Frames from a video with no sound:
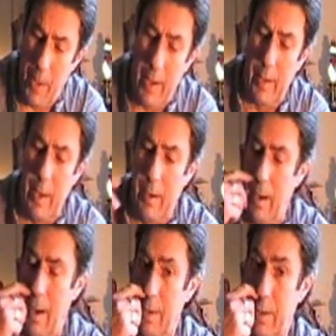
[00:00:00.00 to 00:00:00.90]
That
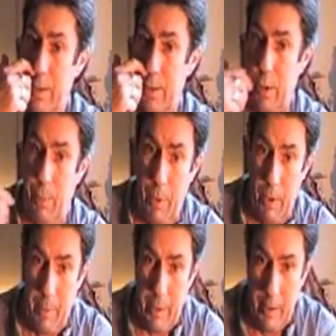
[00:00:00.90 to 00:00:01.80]
again has
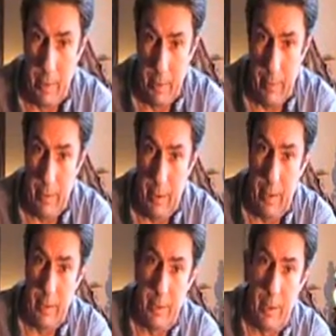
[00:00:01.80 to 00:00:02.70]
scopolamine
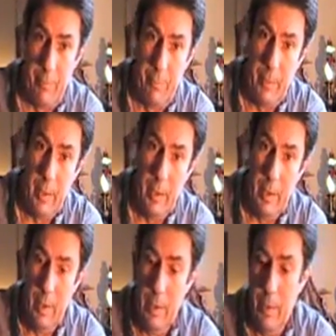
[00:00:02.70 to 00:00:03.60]
and
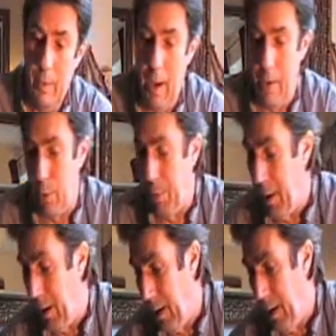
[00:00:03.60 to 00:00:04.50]

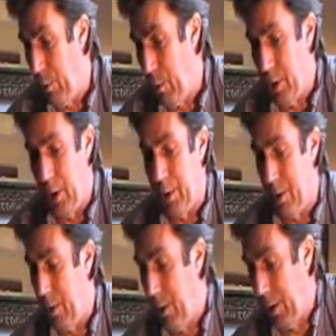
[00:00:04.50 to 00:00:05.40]
atropine in it, which is